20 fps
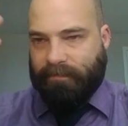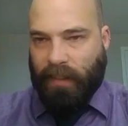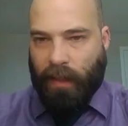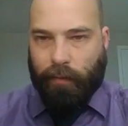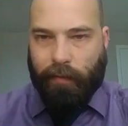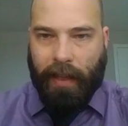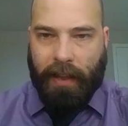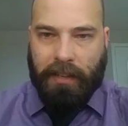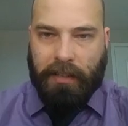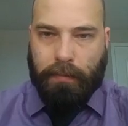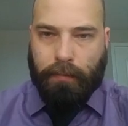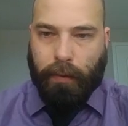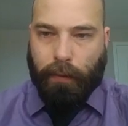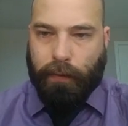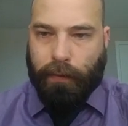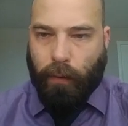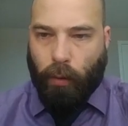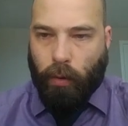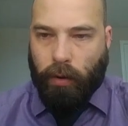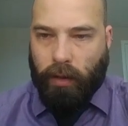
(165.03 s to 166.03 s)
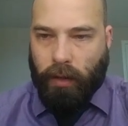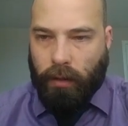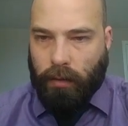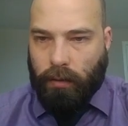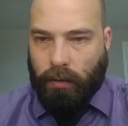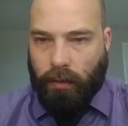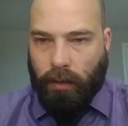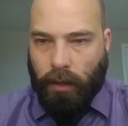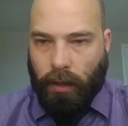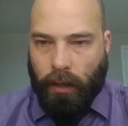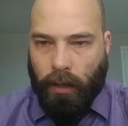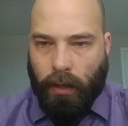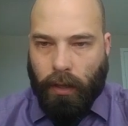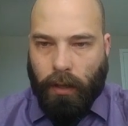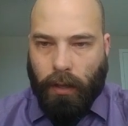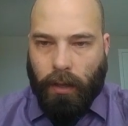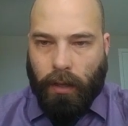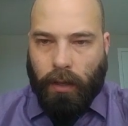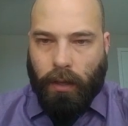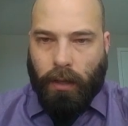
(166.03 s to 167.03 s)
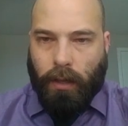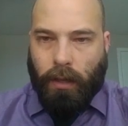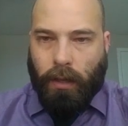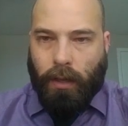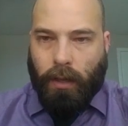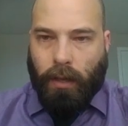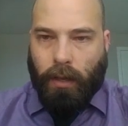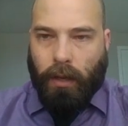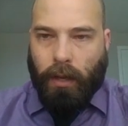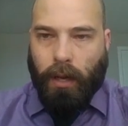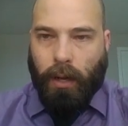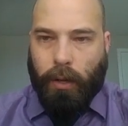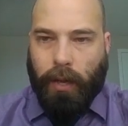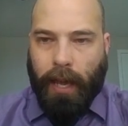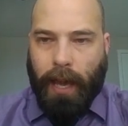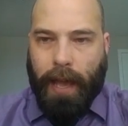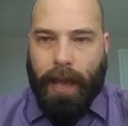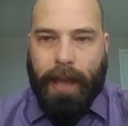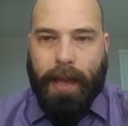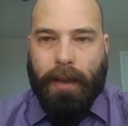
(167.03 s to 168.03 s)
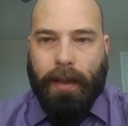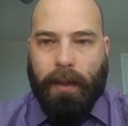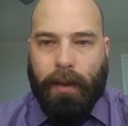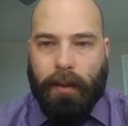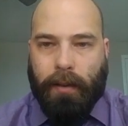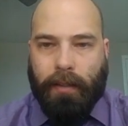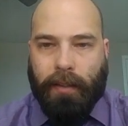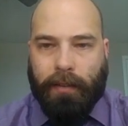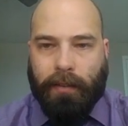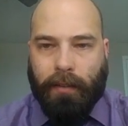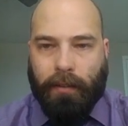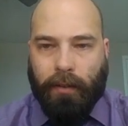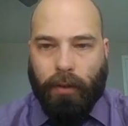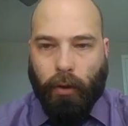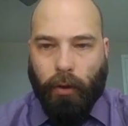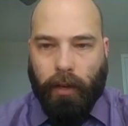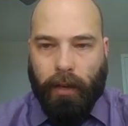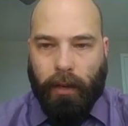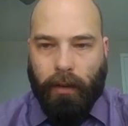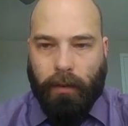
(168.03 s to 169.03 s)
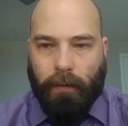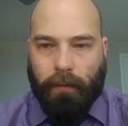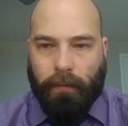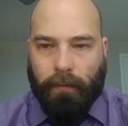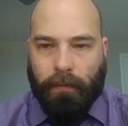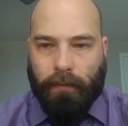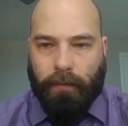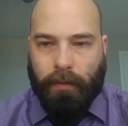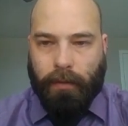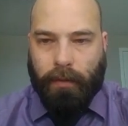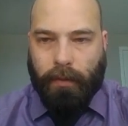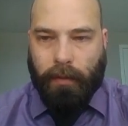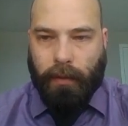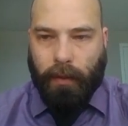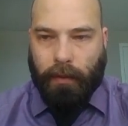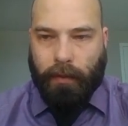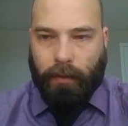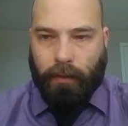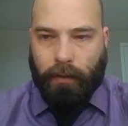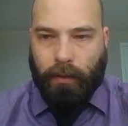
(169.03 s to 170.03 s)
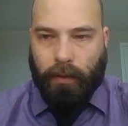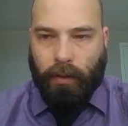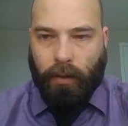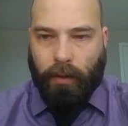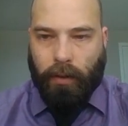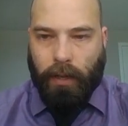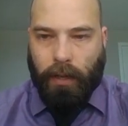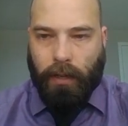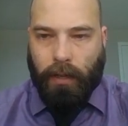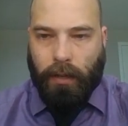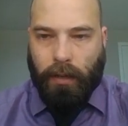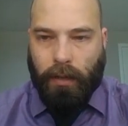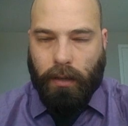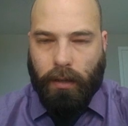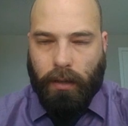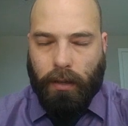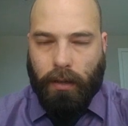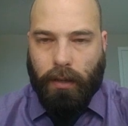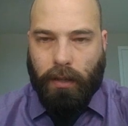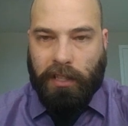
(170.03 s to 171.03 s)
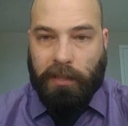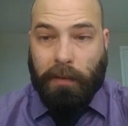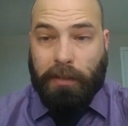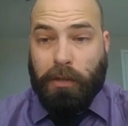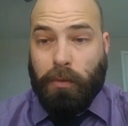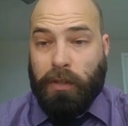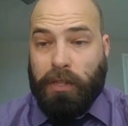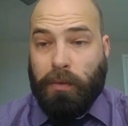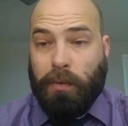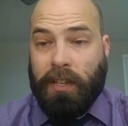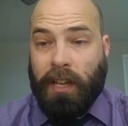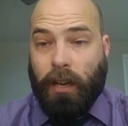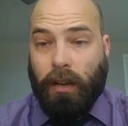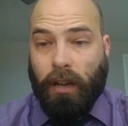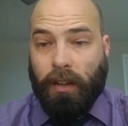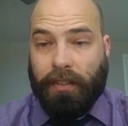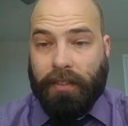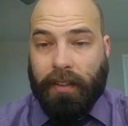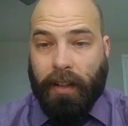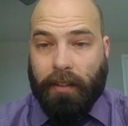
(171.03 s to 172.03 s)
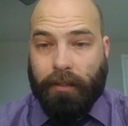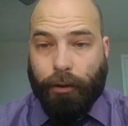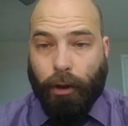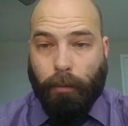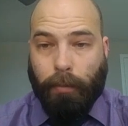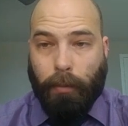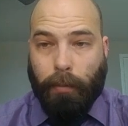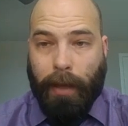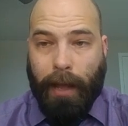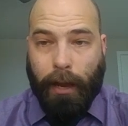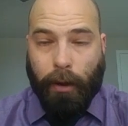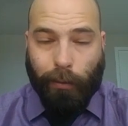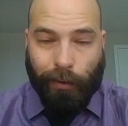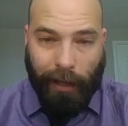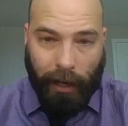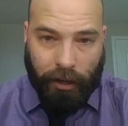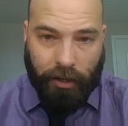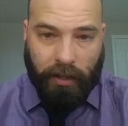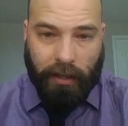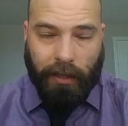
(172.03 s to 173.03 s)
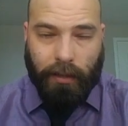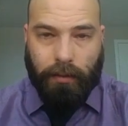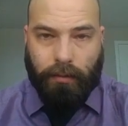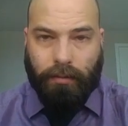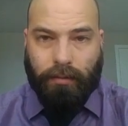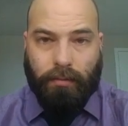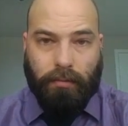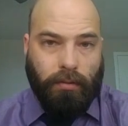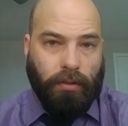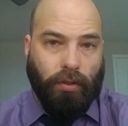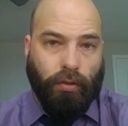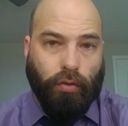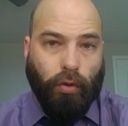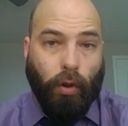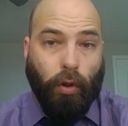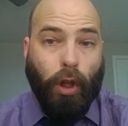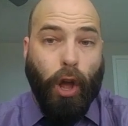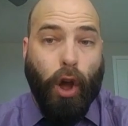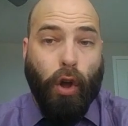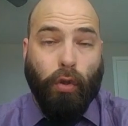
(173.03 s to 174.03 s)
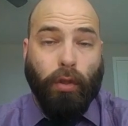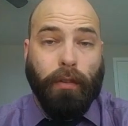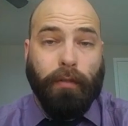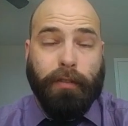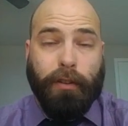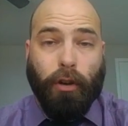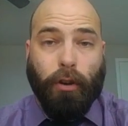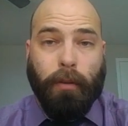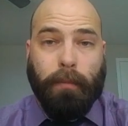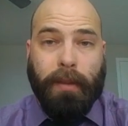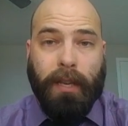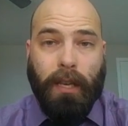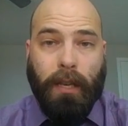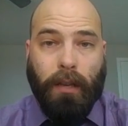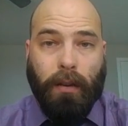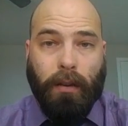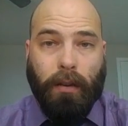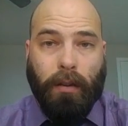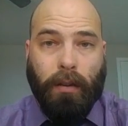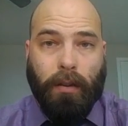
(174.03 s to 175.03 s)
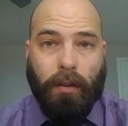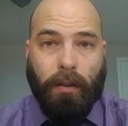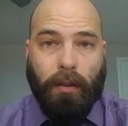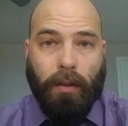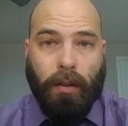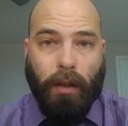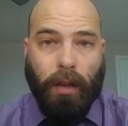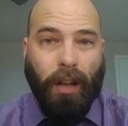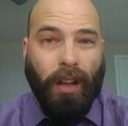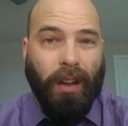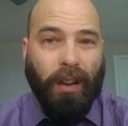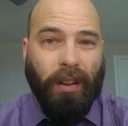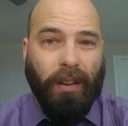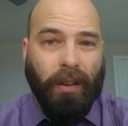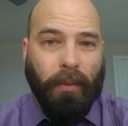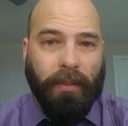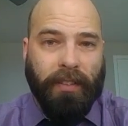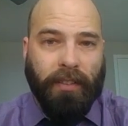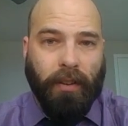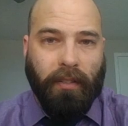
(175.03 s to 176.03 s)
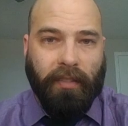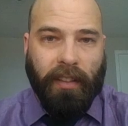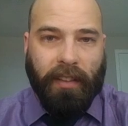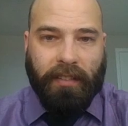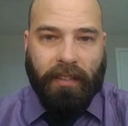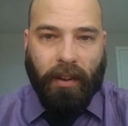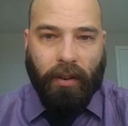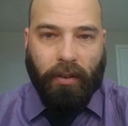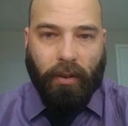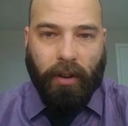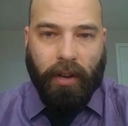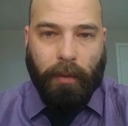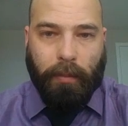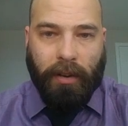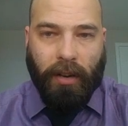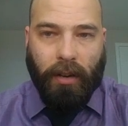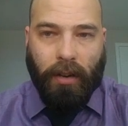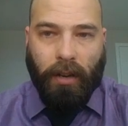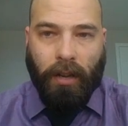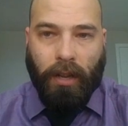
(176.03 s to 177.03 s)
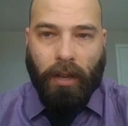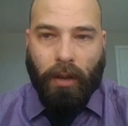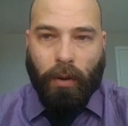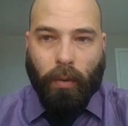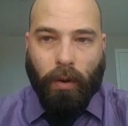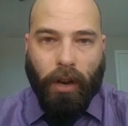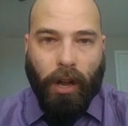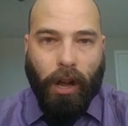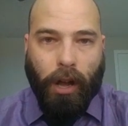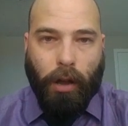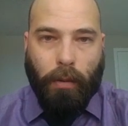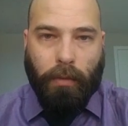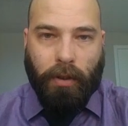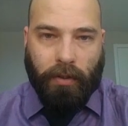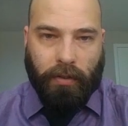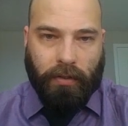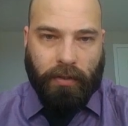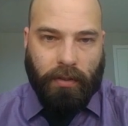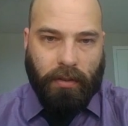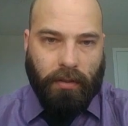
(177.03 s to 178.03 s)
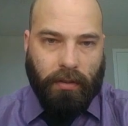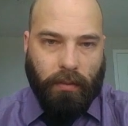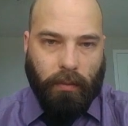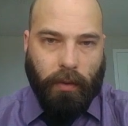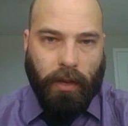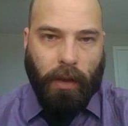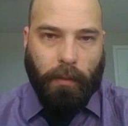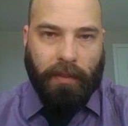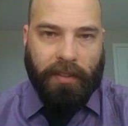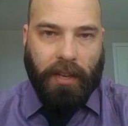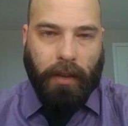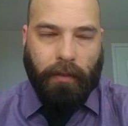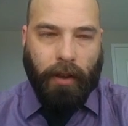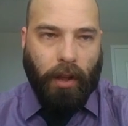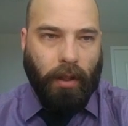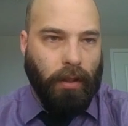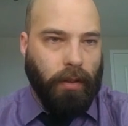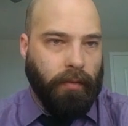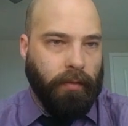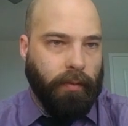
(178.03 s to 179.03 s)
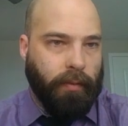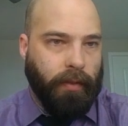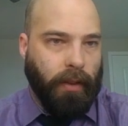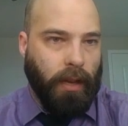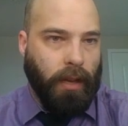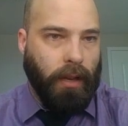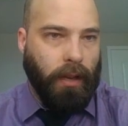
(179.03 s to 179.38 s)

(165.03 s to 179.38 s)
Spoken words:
event before. Okay, this is good. This is good. Especially once we take Constantinople back, we'll actually control all of European. Oh no, we still have this territory up here. We almost have all of